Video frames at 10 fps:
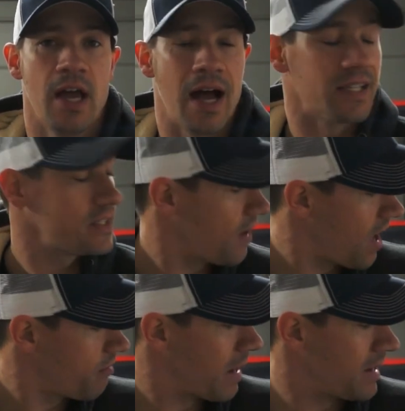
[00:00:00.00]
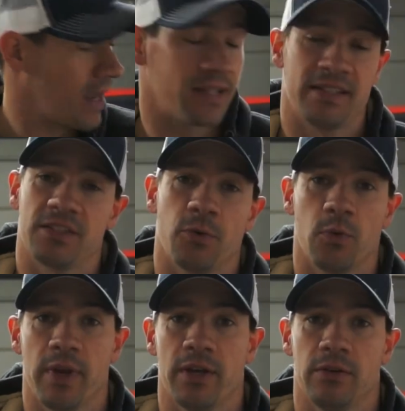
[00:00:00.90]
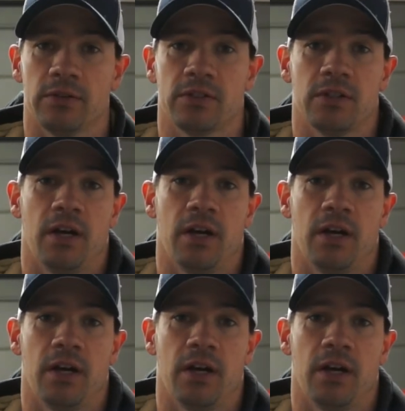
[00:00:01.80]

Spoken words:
I still have my 964 wheels.